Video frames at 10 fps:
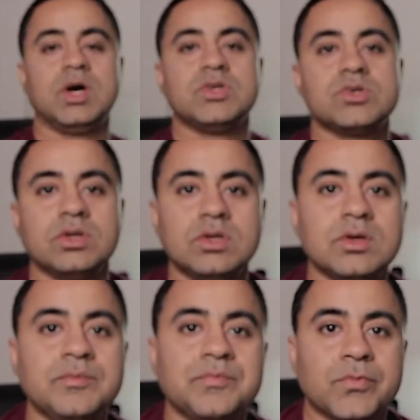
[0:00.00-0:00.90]
I
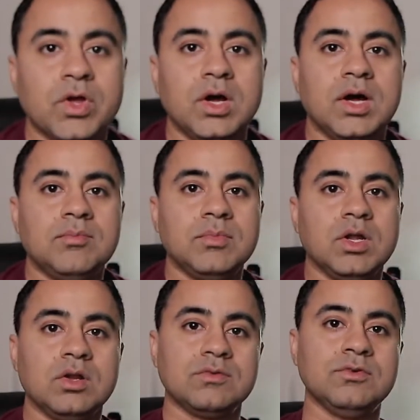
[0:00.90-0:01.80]
shot a
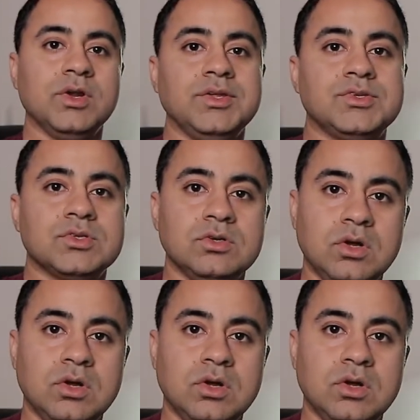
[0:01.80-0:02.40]
lot of footage